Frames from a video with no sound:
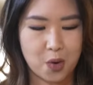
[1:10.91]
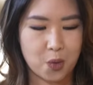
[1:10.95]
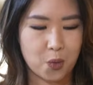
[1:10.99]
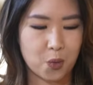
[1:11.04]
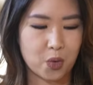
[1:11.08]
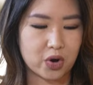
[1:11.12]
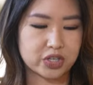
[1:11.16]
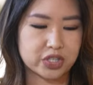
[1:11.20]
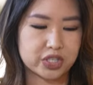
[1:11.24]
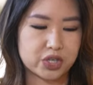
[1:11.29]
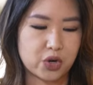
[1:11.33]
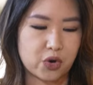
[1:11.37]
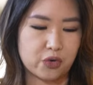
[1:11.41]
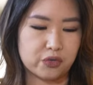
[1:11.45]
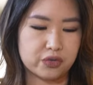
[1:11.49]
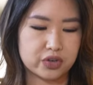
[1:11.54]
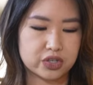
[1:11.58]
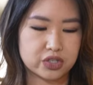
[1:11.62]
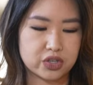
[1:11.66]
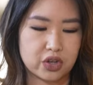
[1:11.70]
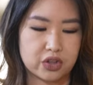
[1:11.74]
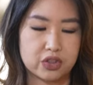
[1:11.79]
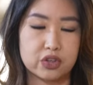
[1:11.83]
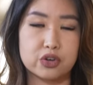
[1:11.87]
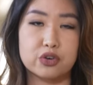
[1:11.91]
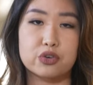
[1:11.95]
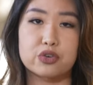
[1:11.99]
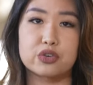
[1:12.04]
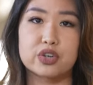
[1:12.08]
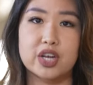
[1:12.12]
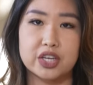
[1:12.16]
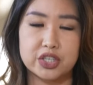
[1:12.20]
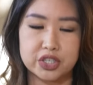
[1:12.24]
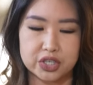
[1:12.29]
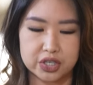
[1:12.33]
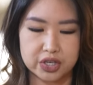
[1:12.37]
where she oversaw the
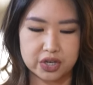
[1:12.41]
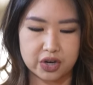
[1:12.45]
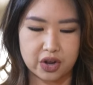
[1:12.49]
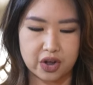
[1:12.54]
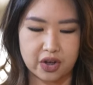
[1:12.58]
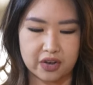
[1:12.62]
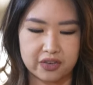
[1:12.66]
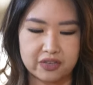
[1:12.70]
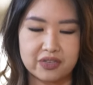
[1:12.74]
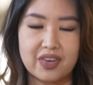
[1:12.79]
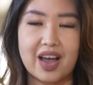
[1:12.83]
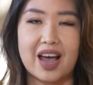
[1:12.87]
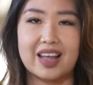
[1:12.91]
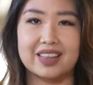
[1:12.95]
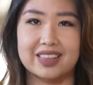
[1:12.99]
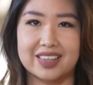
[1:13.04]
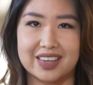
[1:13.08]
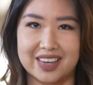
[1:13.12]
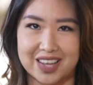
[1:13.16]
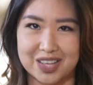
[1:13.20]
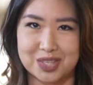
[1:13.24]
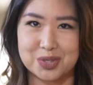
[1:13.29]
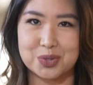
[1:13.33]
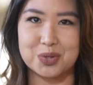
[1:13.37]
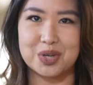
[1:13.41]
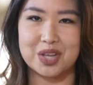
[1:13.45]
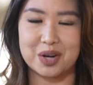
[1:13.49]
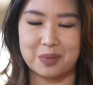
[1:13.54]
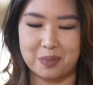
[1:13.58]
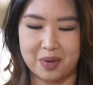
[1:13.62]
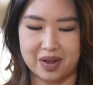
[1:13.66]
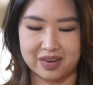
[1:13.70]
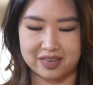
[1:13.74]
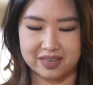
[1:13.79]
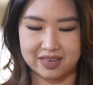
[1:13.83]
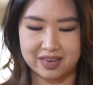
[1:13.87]
creation of Atria
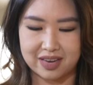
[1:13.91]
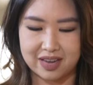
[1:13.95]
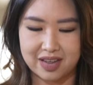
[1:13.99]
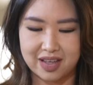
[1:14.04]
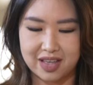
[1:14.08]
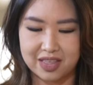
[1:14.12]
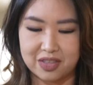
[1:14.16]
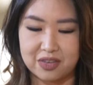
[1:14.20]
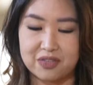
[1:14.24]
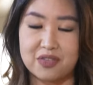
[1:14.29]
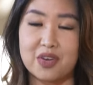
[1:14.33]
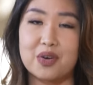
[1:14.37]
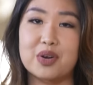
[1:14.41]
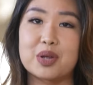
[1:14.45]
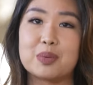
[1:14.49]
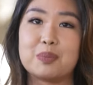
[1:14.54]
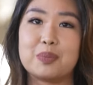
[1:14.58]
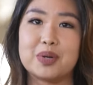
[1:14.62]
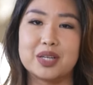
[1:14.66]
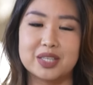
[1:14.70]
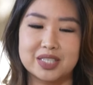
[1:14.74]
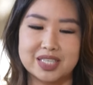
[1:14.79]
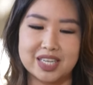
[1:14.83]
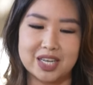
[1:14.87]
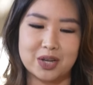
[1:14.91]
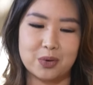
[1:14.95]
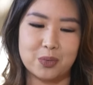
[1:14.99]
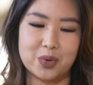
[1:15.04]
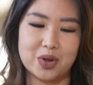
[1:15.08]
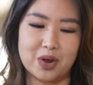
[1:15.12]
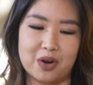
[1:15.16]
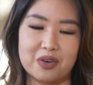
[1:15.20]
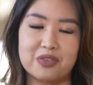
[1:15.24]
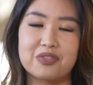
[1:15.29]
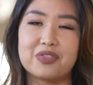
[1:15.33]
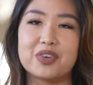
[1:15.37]
Sudirman, the very building
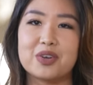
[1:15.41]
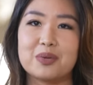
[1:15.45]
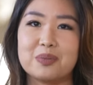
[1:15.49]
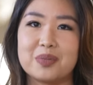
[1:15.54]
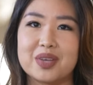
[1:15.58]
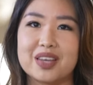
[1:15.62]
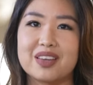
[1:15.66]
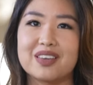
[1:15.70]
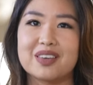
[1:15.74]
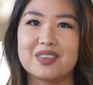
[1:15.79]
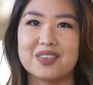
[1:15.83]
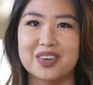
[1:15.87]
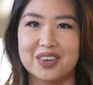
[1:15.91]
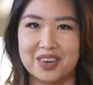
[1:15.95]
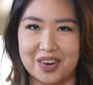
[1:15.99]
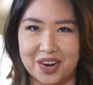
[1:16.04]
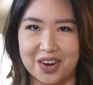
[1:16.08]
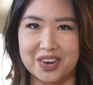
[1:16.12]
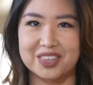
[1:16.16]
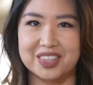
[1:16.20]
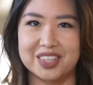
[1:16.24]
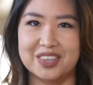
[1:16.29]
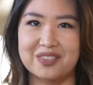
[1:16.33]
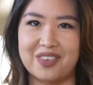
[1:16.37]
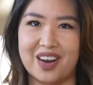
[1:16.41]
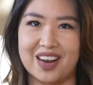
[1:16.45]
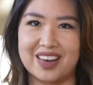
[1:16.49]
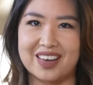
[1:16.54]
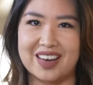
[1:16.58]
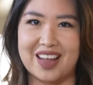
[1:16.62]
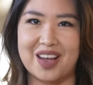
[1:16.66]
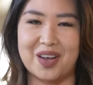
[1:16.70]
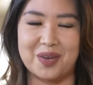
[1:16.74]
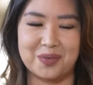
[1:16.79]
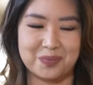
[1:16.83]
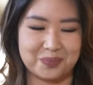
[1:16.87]
we are filming currently right
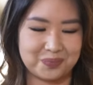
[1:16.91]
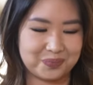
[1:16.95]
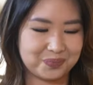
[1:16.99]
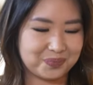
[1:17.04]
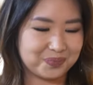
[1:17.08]
now.